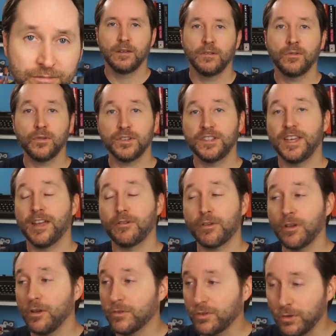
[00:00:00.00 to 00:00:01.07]
Of course, the
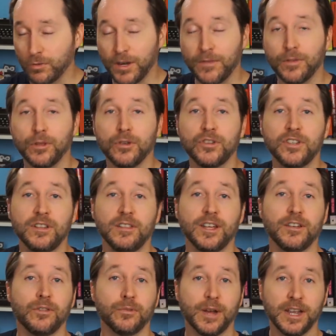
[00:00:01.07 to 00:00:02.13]
agricultural revolution
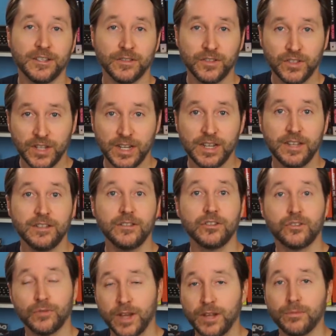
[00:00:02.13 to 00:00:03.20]
led to the rise of cities
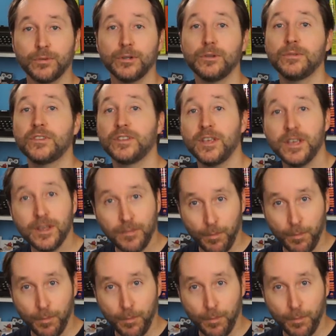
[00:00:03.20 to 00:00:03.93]
and trade routes,